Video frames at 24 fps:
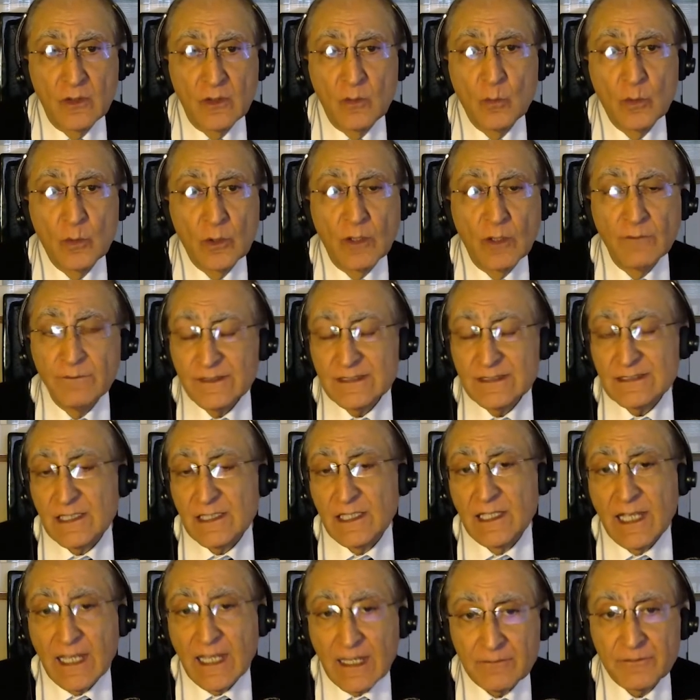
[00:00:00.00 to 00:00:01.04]
will
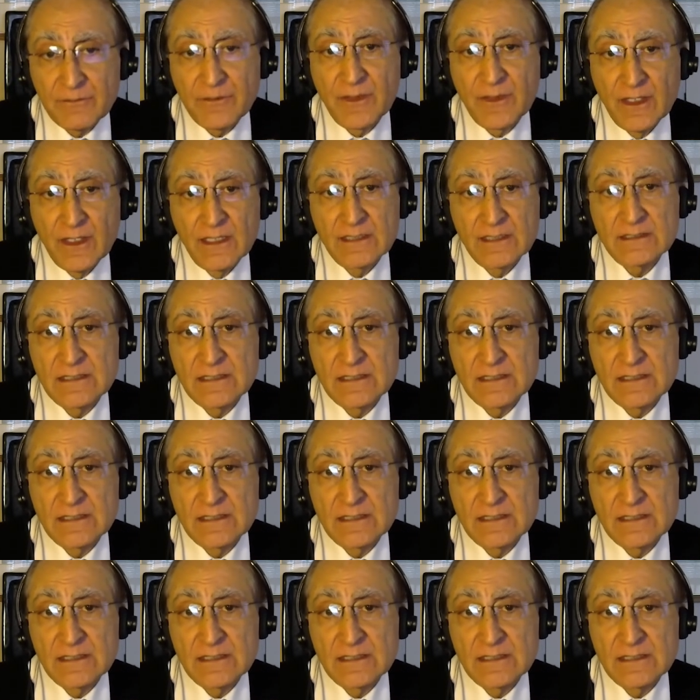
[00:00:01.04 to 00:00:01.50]
obviously have their